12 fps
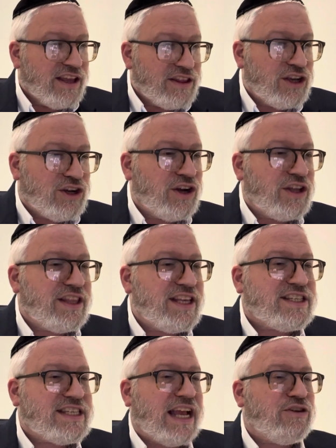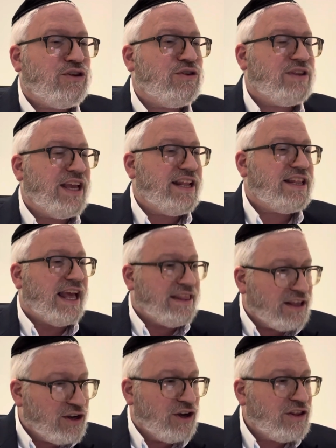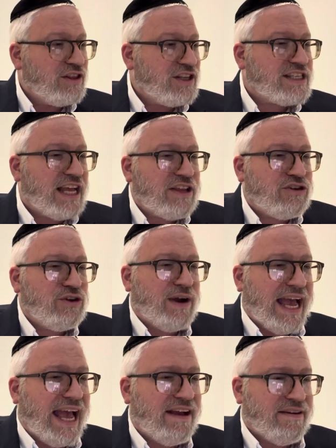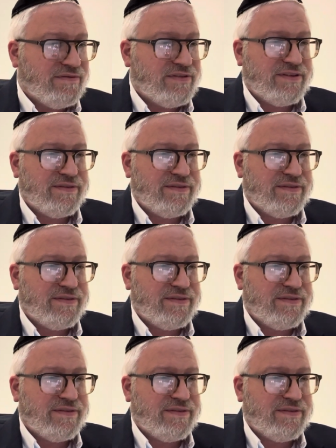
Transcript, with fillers: the goodness that you did and the goodness that you have.